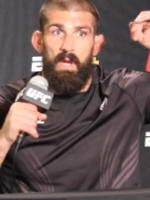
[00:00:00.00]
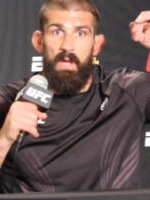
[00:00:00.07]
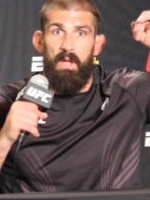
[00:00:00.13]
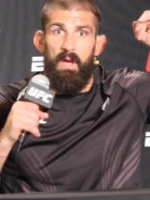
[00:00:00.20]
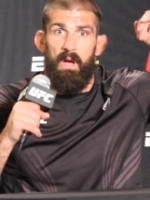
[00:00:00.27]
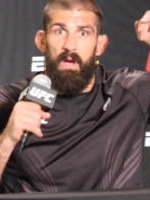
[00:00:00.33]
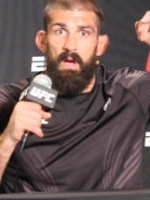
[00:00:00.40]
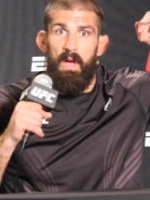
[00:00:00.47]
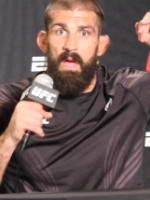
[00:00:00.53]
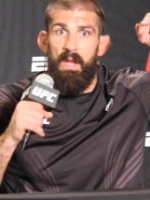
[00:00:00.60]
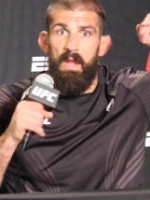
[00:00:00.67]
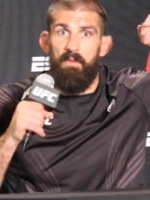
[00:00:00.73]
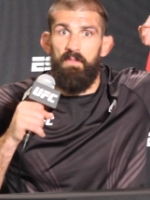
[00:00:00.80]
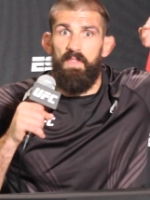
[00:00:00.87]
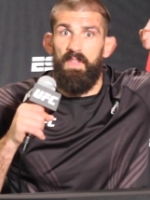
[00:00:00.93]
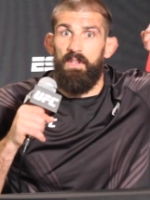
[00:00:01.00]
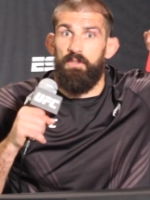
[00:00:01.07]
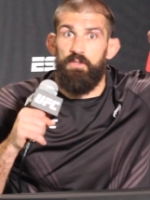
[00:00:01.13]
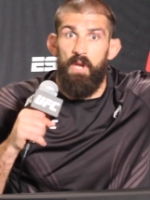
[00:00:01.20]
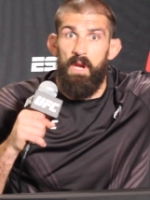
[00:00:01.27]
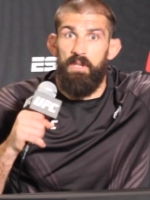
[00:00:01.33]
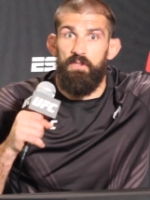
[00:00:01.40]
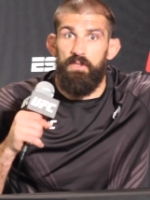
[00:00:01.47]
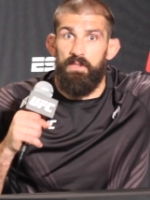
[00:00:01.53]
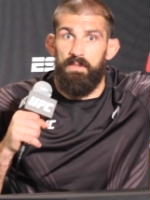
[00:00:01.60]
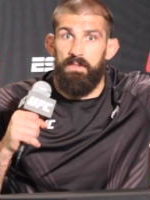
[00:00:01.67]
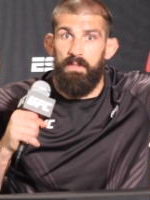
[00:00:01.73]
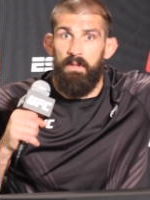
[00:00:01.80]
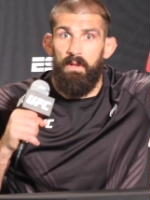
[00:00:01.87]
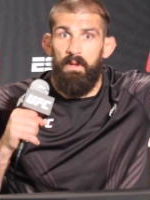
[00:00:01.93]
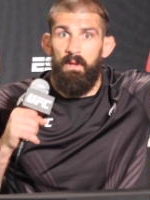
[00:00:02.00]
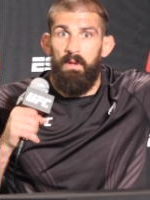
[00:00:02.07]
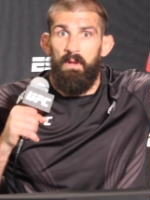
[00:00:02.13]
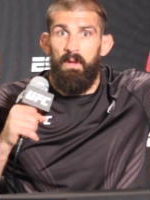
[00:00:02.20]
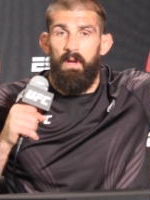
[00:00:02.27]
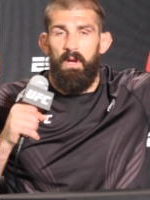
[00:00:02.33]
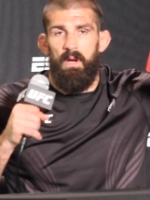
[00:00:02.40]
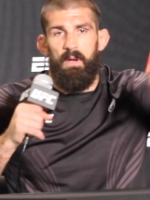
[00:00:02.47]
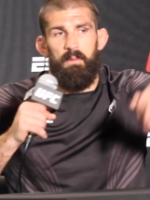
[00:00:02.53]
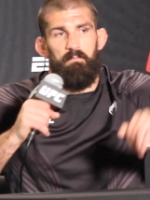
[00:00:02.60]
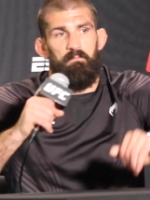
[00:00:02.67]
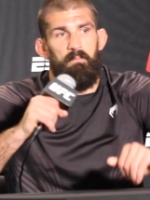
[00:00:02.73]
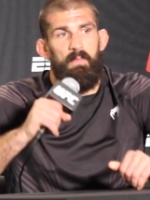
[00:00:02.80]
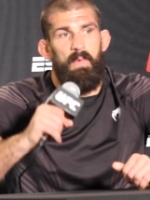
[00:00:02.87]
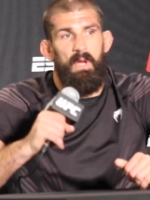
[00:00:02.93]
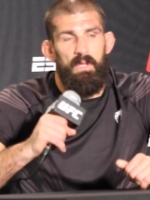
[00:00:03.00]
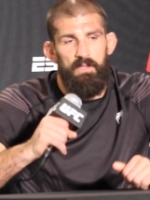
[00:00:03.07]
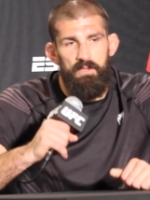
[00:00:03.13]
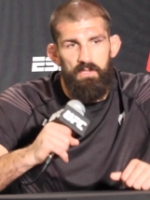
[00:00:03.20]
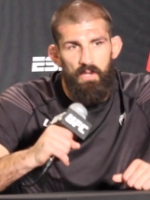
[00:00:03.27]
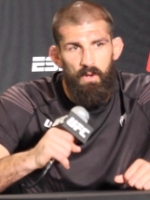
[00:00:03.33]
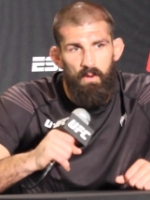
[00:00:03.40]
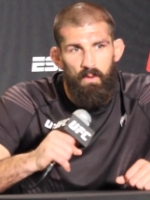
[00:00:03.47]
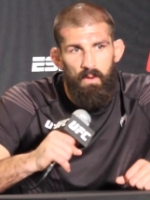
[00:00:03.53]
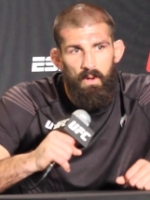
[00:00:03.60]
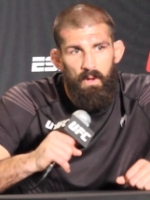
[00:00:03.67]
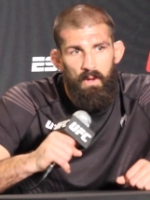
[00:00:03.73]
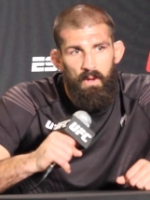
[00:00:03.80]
uh, uh, and everything changes. Um, and so